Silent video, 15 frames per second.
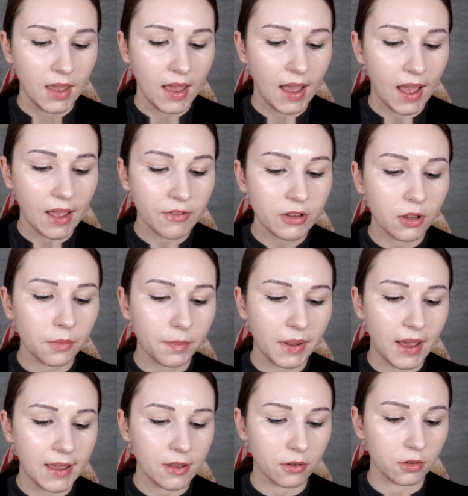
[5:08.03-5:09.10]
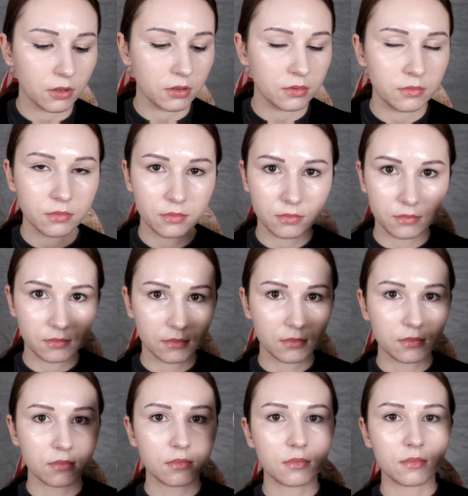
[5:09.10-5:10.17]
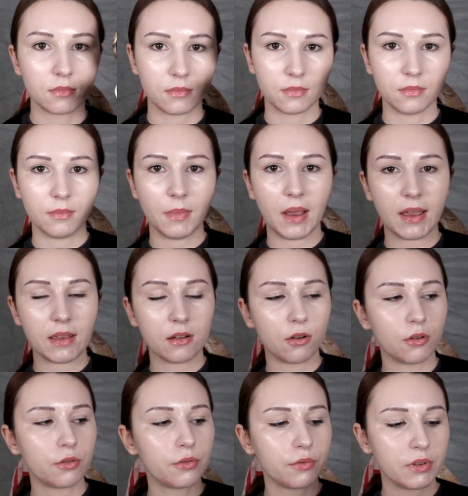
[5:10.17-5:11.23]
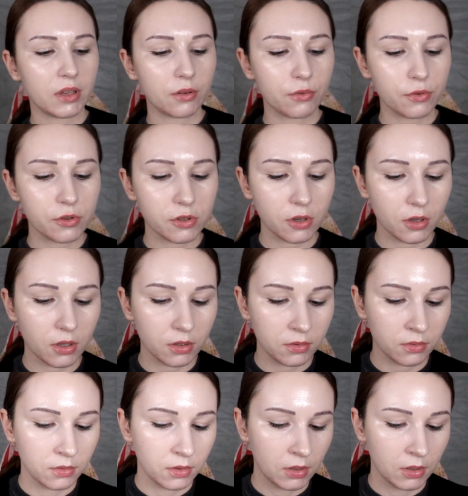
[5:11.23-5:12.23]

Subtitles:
I will apply on my ohi cushion